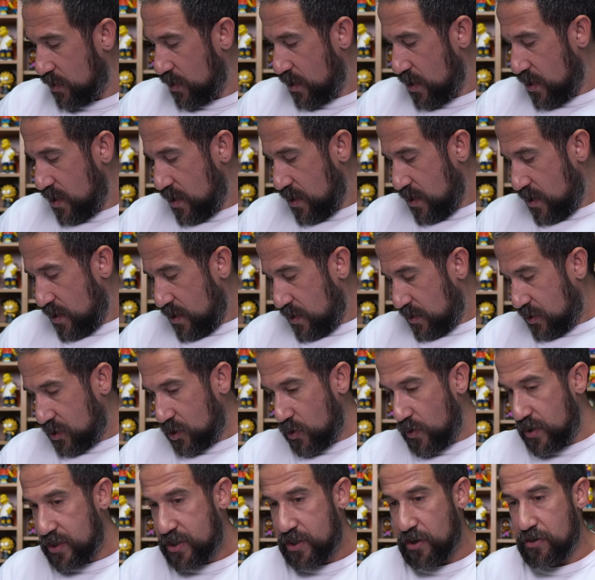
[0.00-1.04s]
Let's
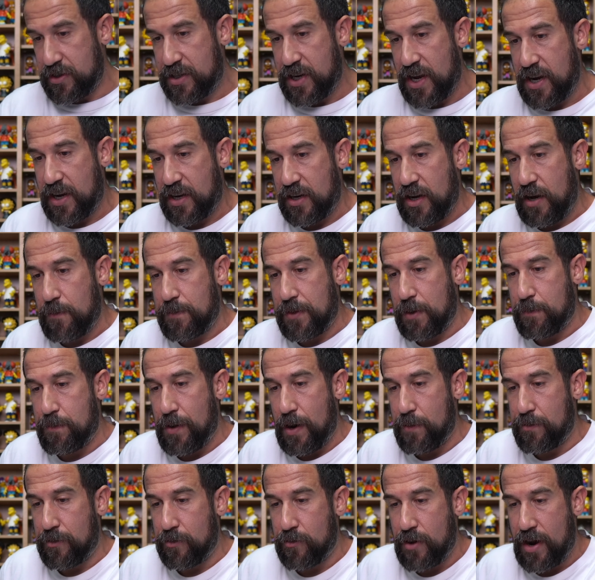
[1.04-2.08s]
go ahead and start taking off the
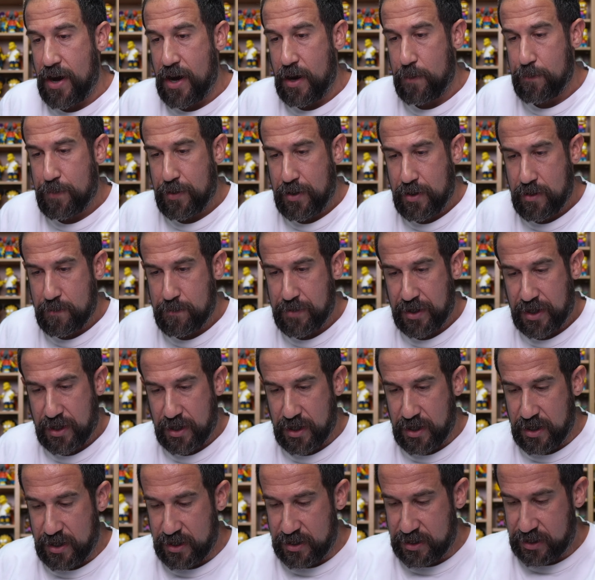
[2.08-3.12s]
bubble wrap
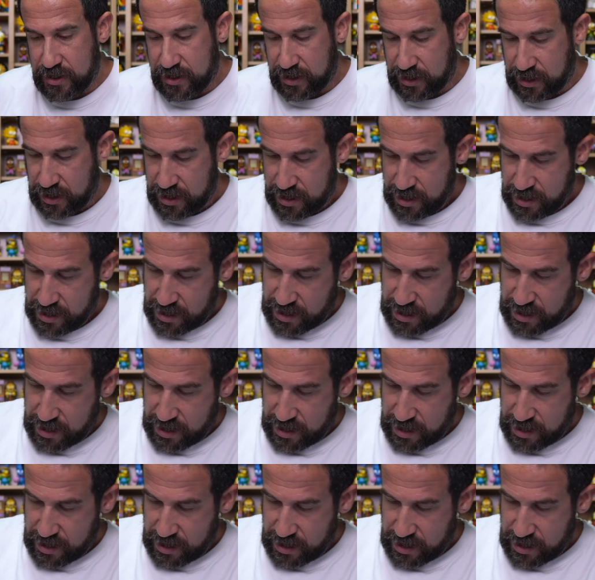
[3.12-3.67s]
because